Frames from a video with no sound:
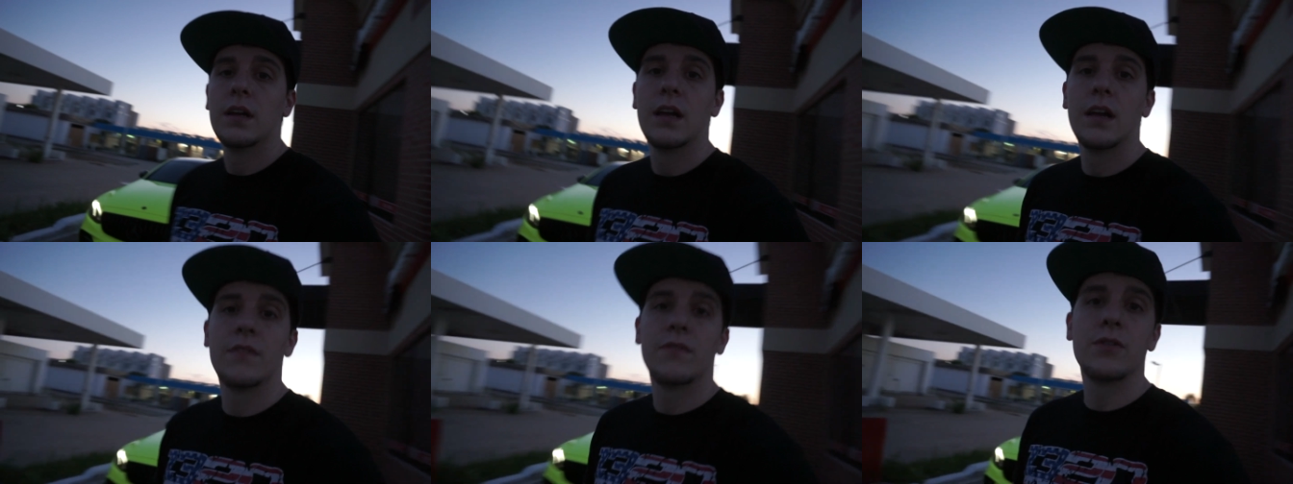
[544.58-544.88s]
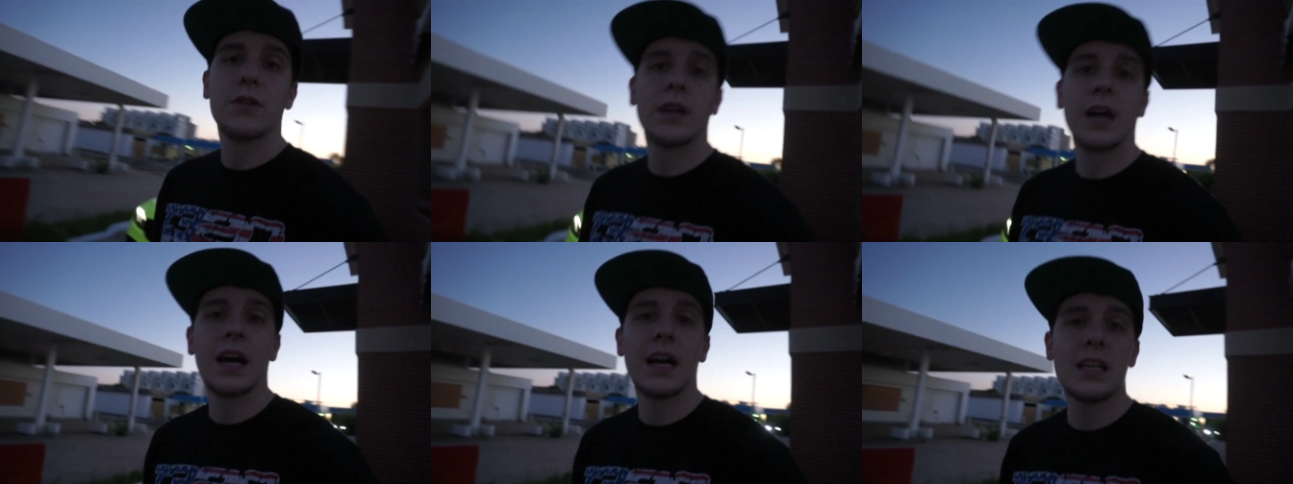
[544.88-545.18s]

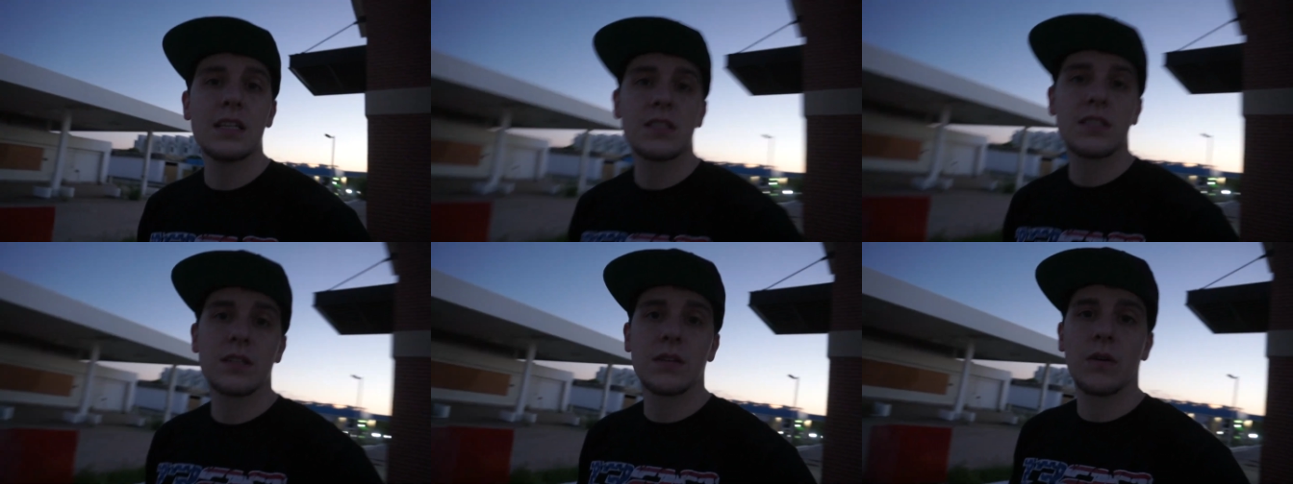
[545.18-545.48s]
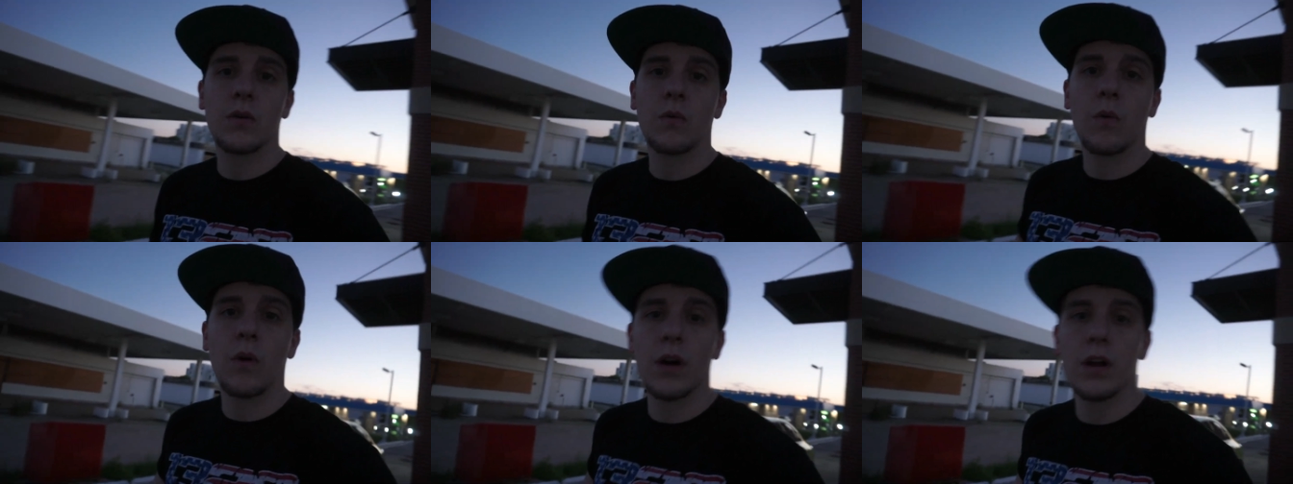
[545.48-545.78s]
If you guys
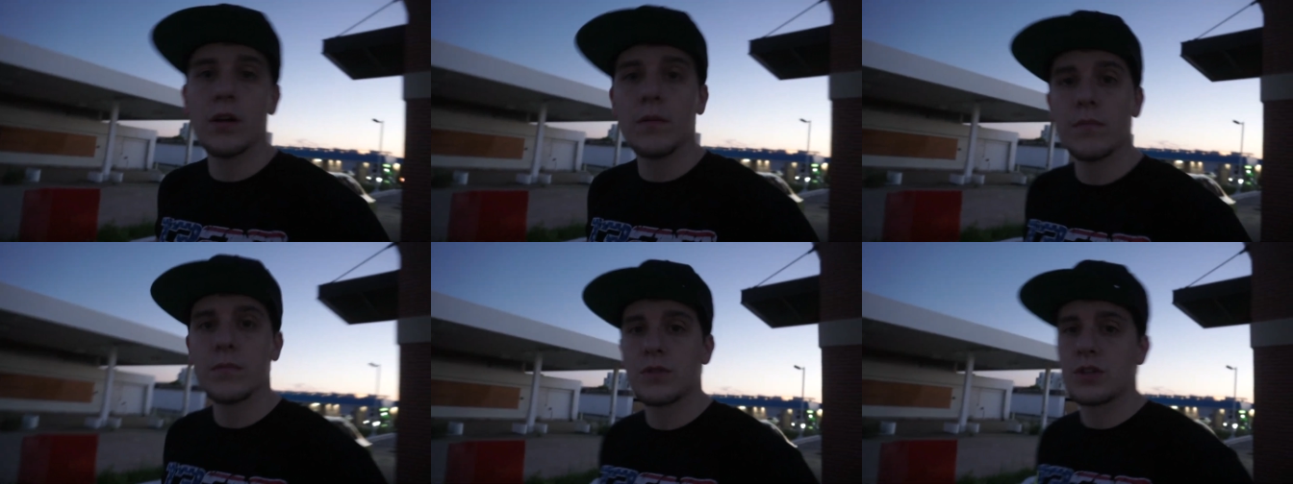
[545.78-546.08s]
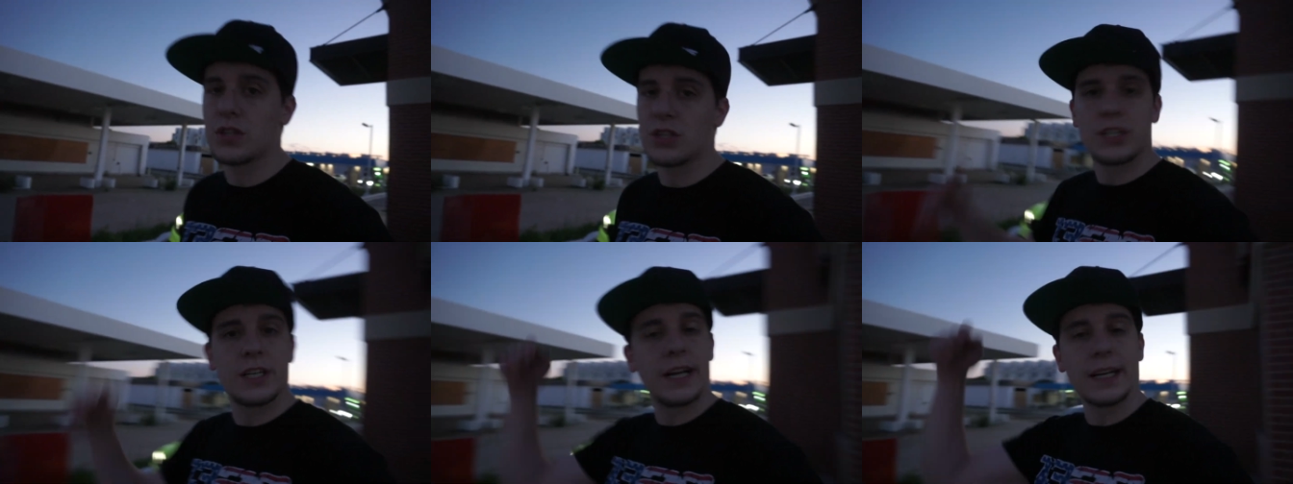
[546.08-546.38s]
want them,
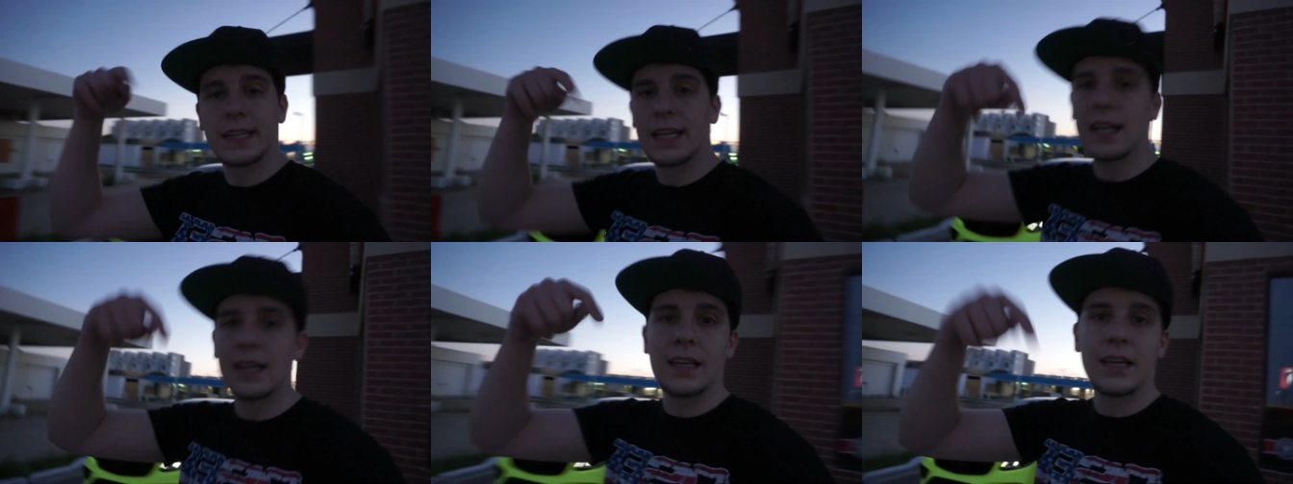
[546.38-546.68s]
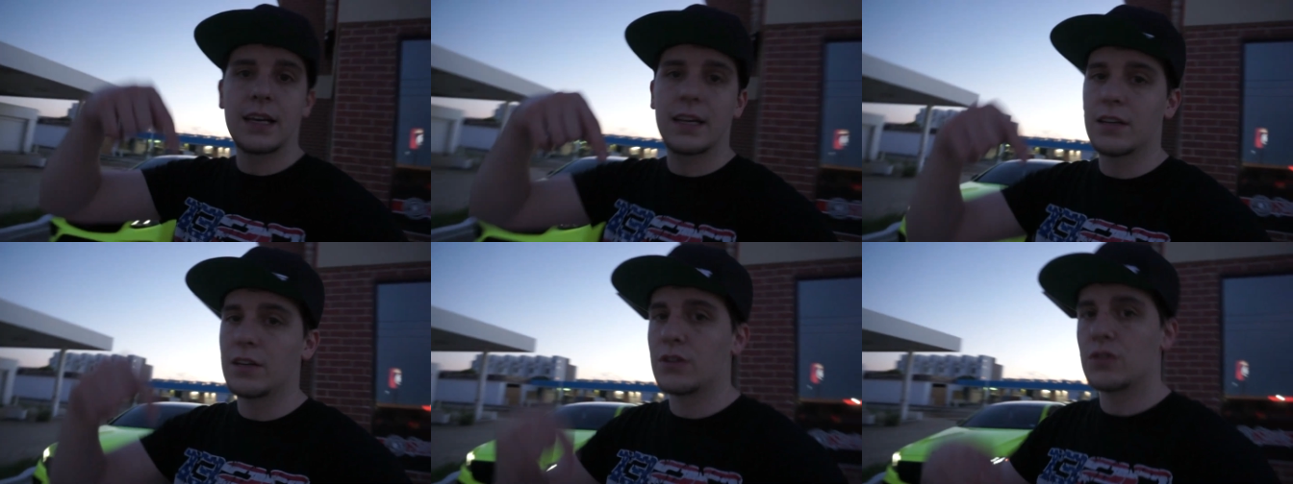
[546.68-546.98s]
just check that link in the